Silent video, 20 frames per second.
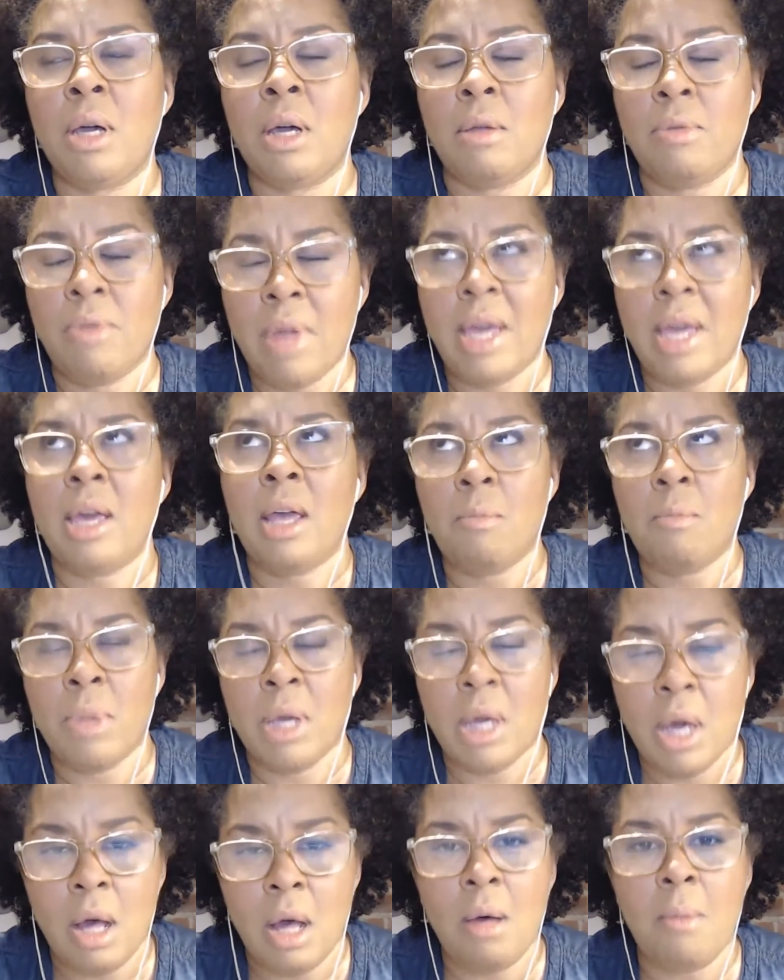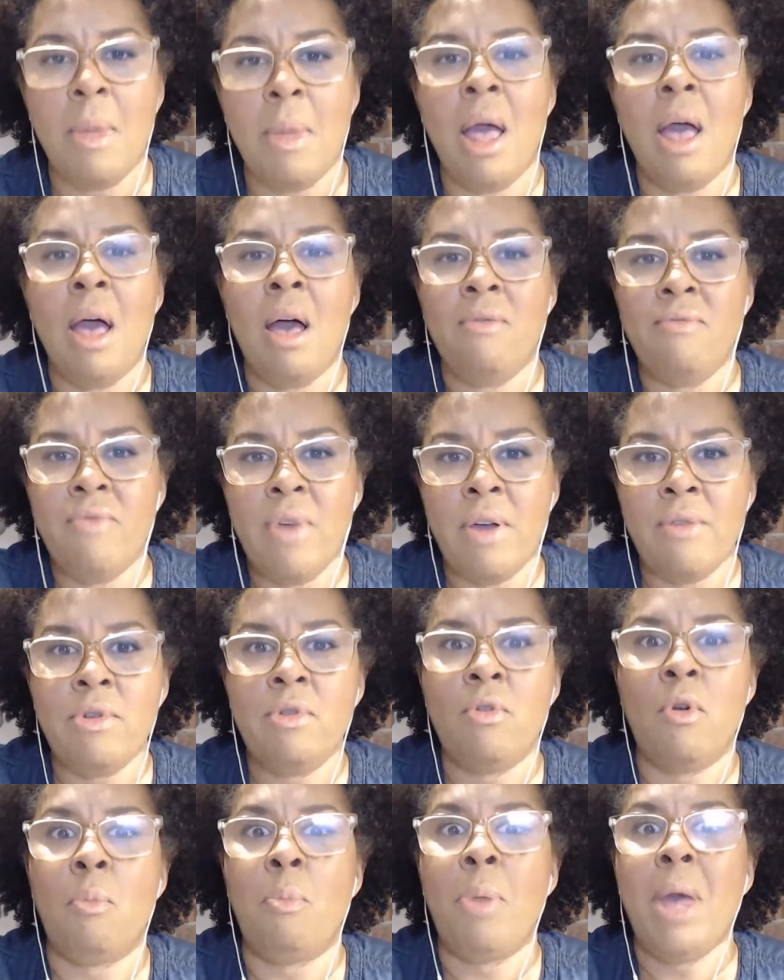they can become very
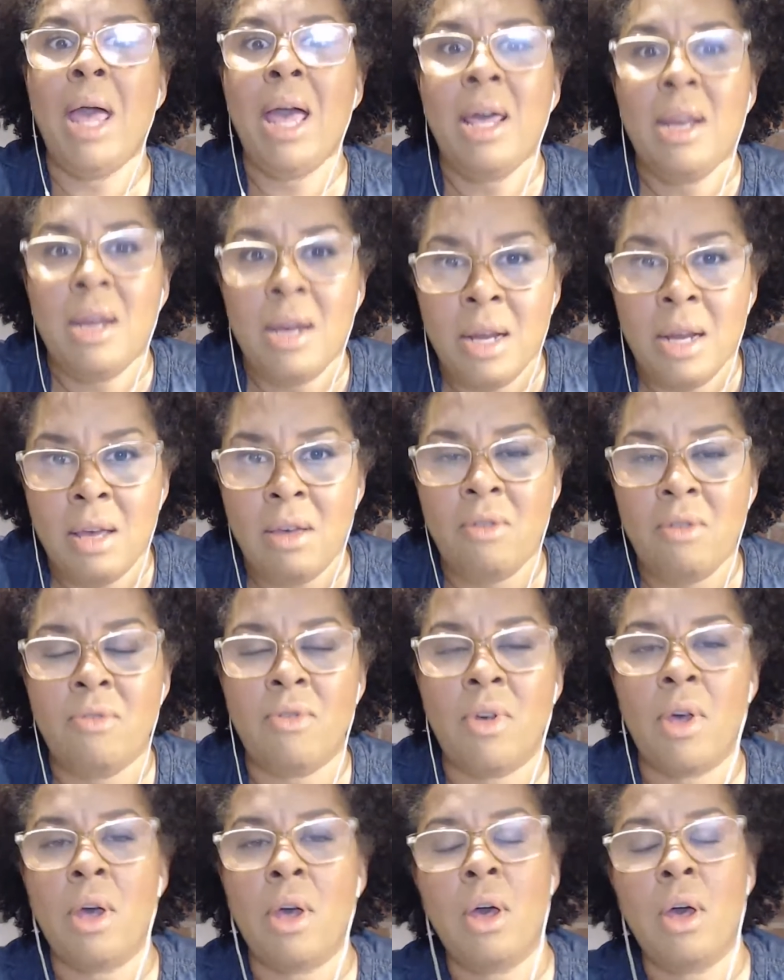repetitive,